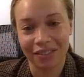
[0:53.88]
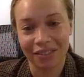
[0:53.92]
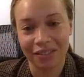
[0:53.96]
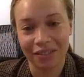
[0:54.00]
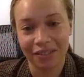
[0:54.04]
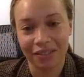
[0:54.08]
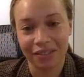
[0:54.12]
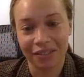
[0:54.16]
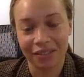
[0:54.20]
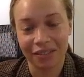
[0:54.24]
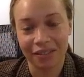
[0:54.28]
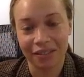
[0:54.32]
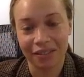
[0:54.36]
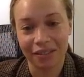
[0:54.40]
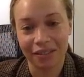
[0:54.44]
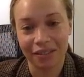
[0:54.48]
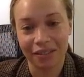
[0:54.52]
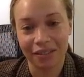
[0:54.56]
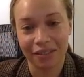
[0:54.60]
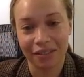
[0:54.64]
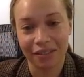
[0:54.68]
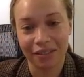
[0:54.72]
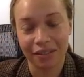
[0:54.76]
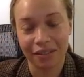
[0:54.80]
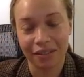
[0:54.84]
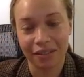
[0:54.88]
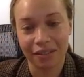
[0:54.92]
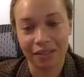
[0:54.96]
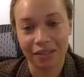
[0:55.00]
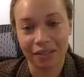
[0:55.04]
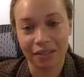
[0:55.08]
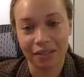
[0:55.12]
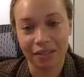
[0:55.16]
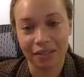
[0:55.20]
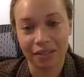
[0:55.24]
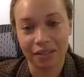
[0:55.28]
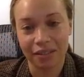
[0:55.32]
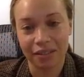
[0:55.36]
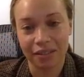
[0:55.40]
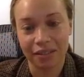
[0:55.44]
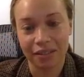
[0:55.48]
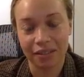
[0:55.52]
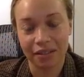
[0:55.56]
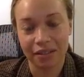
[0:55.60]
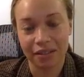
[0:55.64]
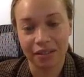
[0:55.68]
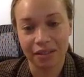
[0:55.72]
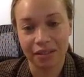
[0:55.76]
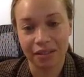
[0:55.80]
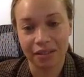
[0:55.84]

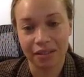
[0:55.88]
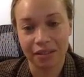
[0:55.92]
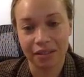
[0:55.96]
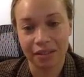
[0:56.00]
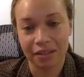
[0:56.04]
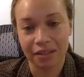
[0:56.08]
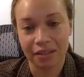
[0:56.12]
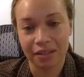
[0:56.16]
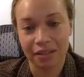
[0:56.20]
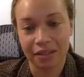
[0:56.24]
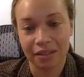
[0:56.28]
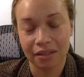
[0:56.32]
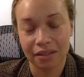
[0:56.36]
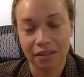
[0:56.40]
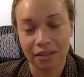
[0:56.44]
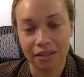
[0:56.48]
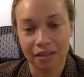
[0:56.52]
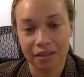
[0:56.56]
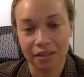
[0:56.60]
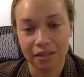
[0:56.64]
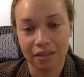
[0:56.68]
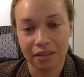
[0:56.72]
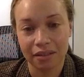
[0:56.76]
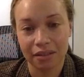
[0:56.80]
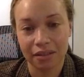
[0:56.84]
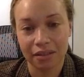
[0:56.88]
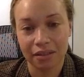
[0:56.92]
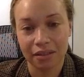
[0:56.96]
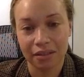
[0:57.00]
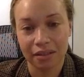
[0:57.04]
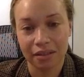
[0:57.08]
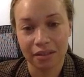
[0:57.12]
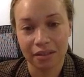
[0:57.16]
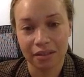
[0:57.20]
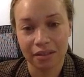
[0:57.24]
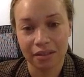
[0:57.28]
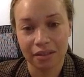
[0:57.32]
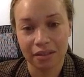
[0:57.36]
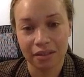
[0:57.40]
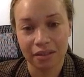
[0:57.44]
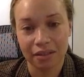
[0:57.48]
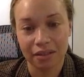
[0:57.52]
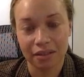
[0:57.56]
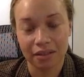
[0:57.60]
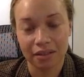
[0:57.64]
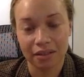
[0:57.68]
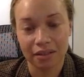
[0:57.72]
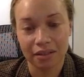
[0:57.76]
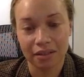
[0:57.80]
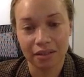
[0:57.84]

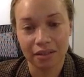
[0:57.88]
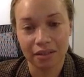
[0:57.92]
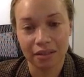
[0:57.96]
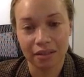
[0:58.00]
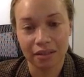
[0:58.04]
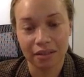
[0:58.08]
(not speaking)